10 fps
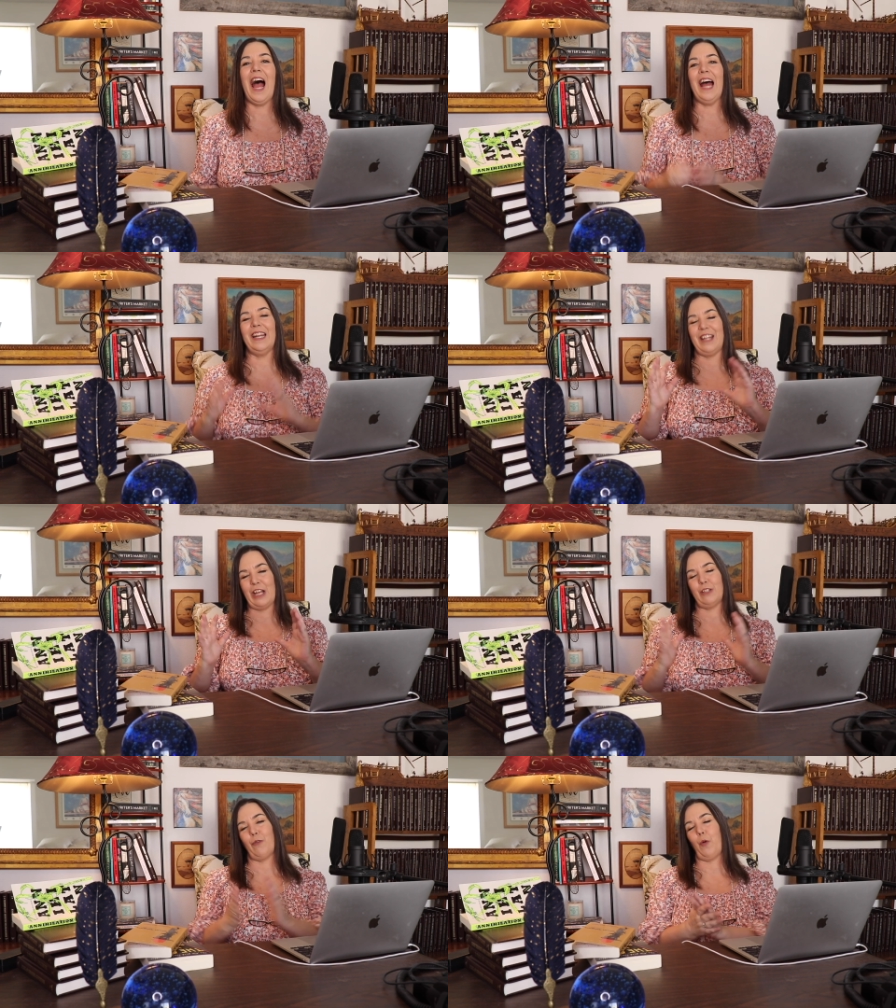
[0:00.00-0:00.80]
And
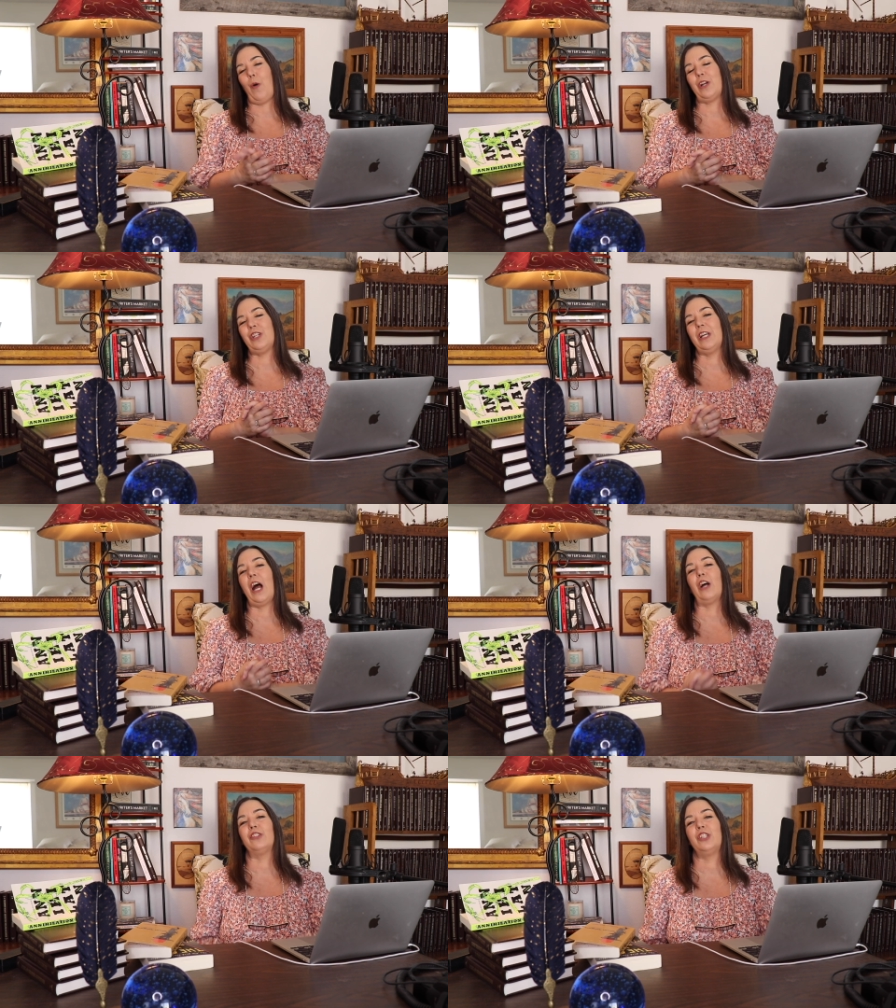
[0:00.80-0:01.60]
thanks for watching.
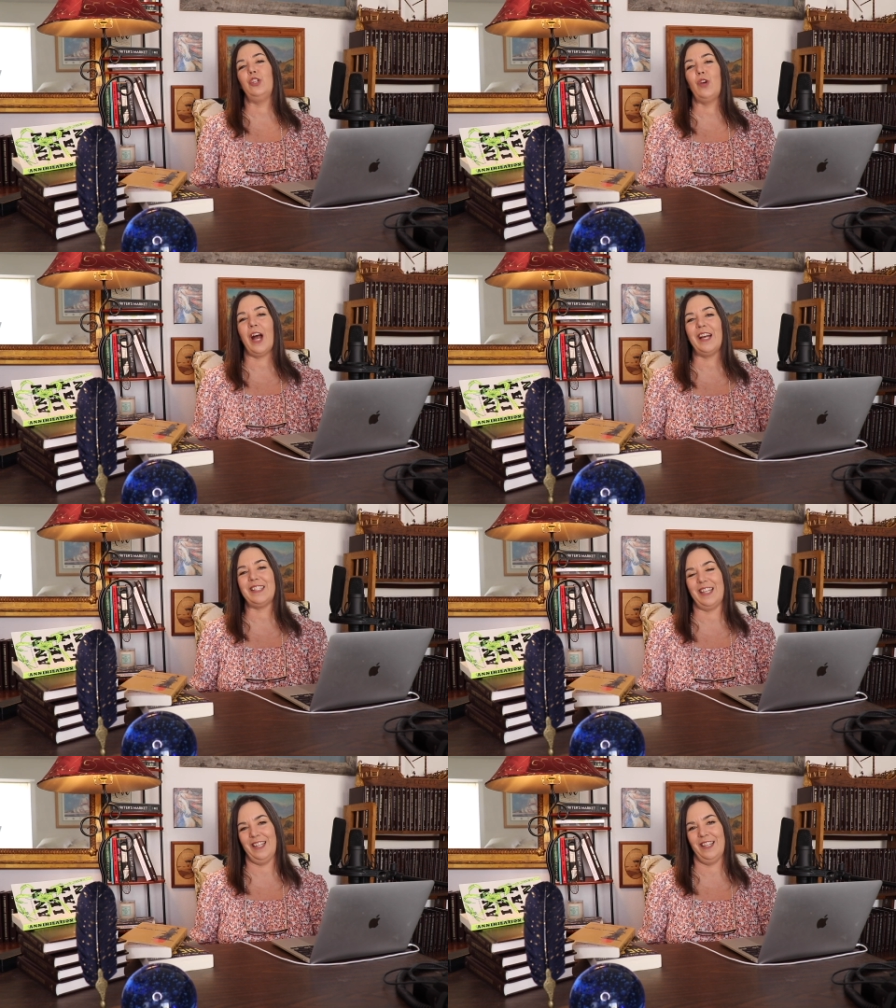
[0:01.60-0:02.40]
I'll see you
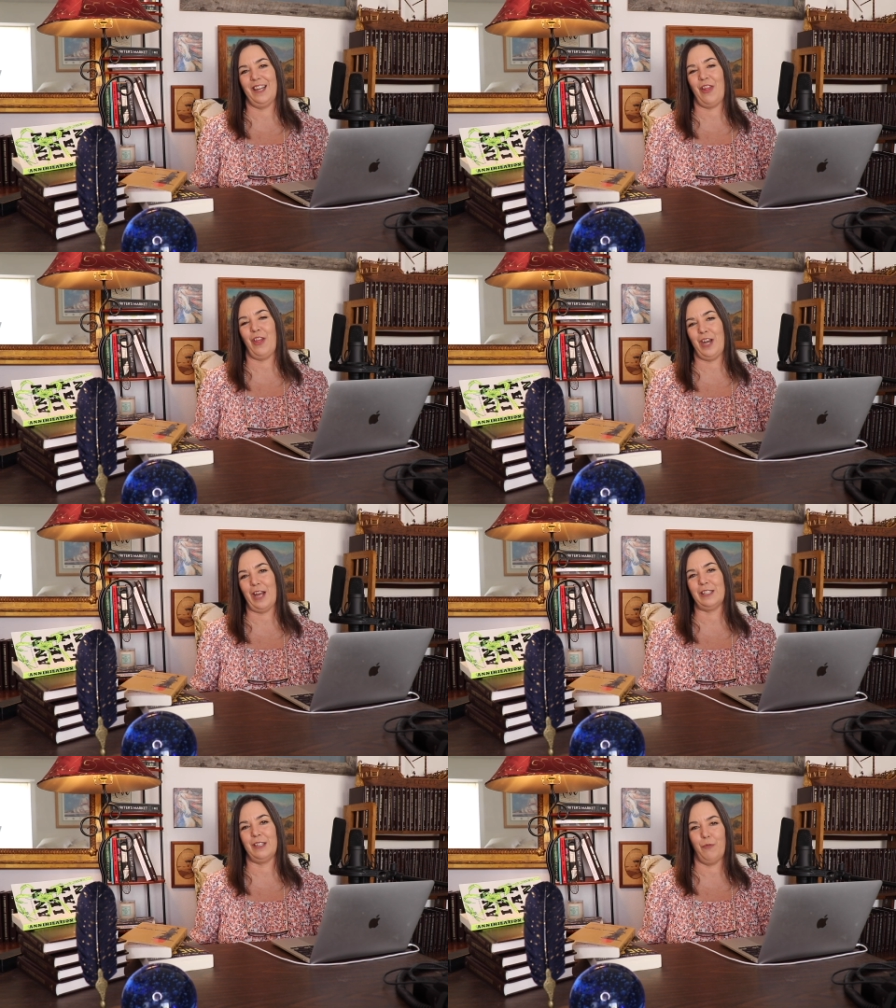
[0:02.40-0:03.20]
guys in the
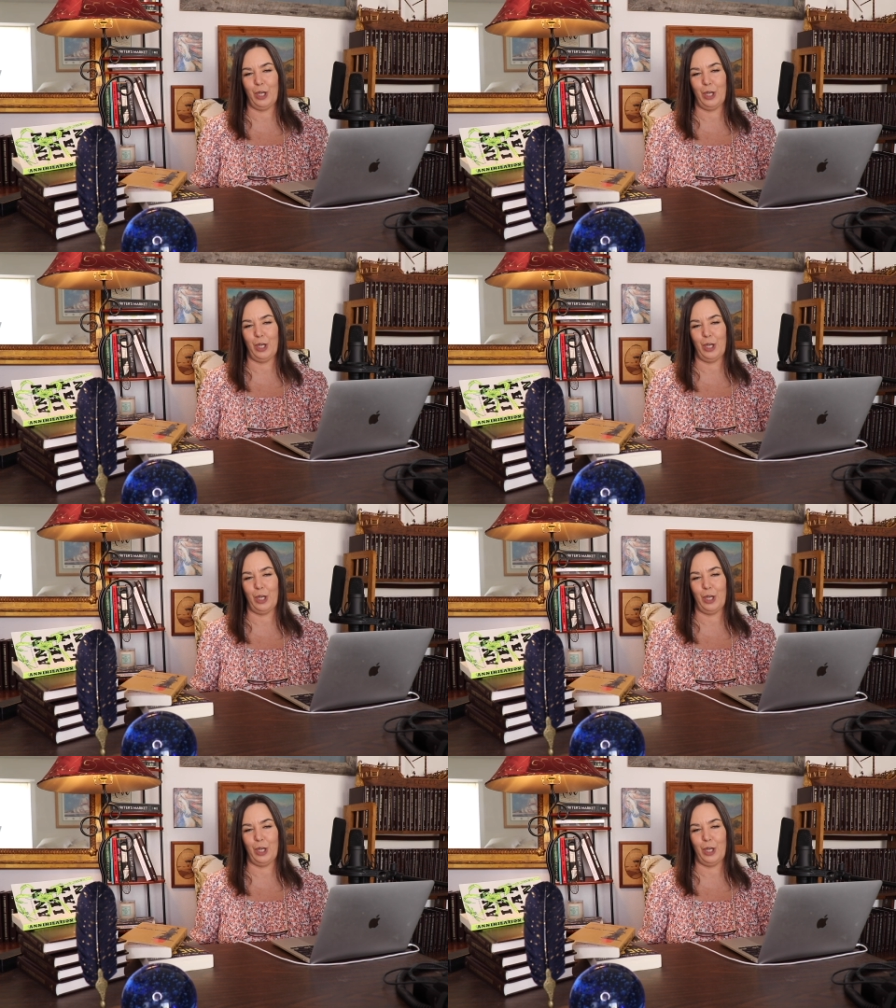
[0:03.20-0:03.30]
next